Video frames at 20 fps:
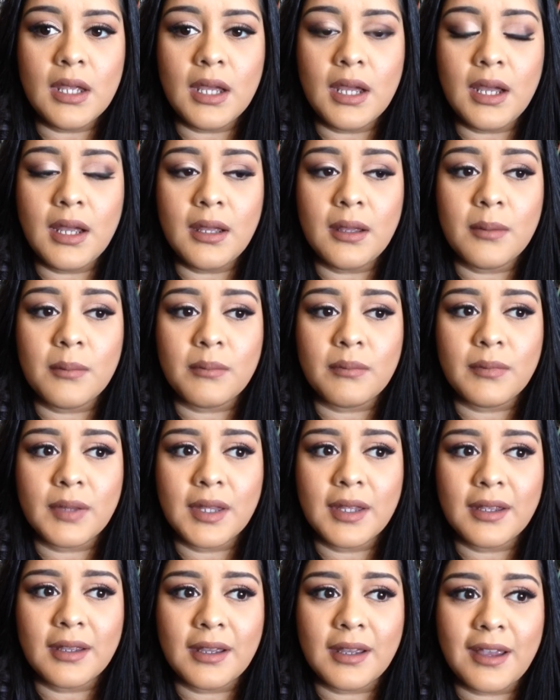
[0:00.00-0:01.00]

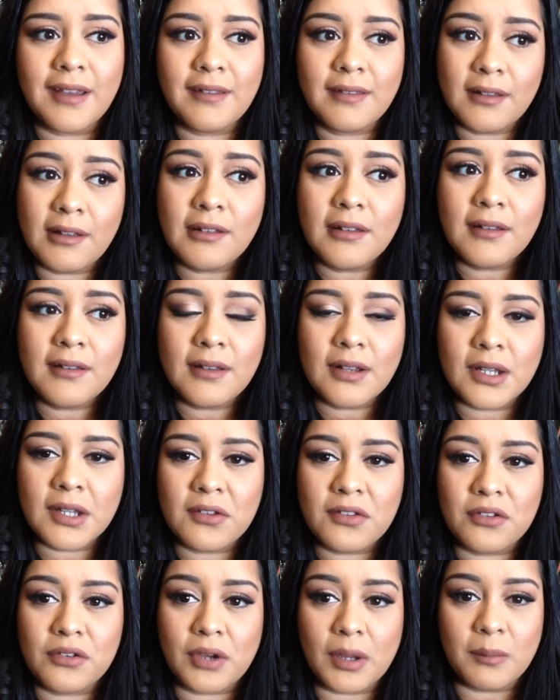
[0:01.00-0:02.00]
I saw this on
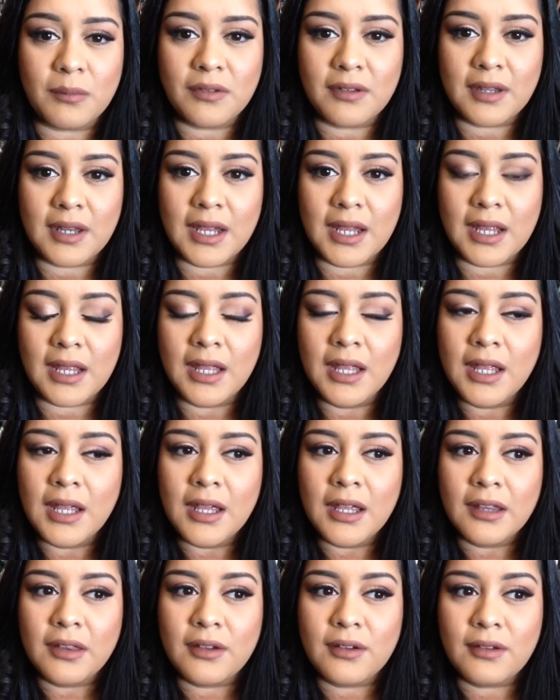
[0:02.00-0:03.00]
Instagram today.
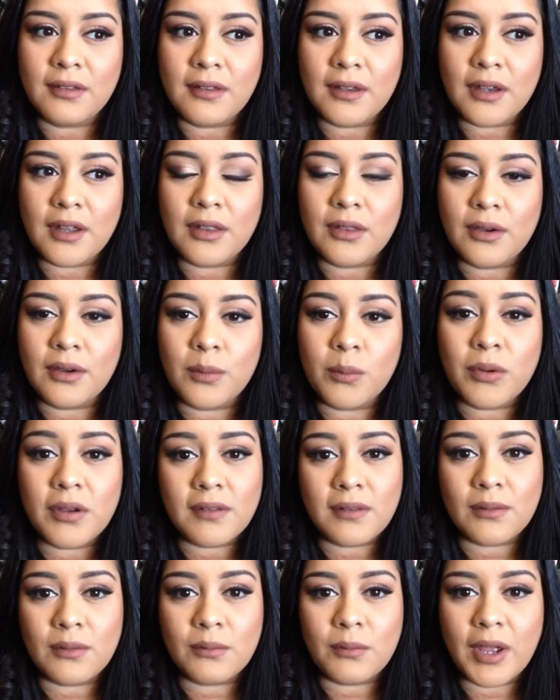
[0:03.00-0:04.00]
There's another
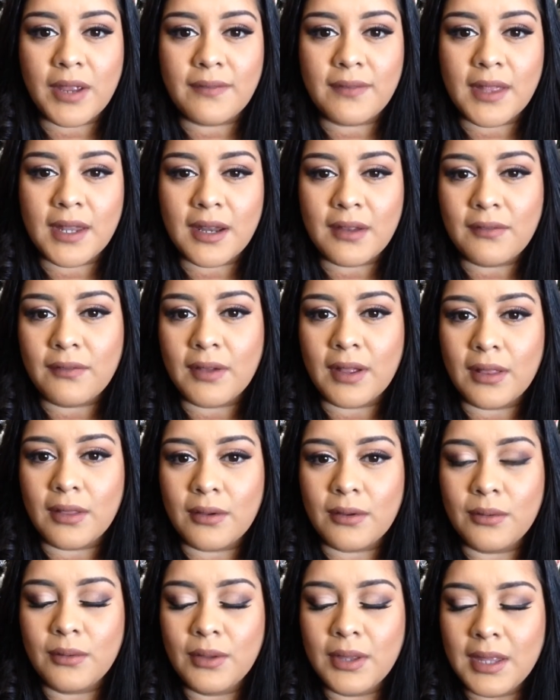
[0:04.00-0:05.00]
prison wife that I
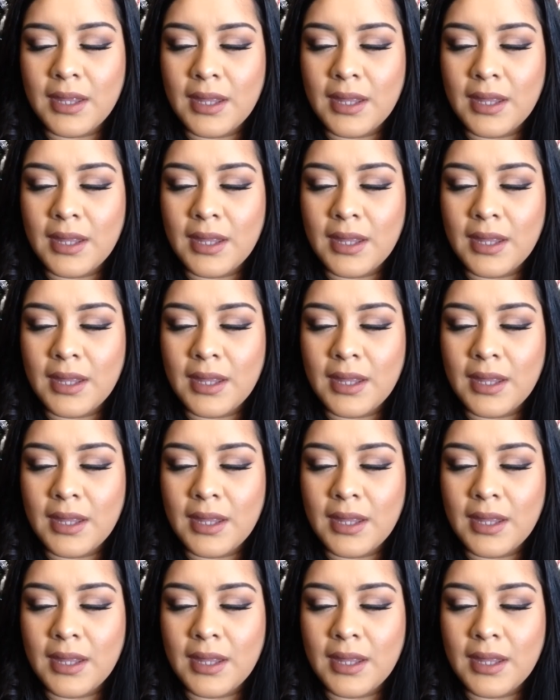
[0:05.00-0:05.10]
follow,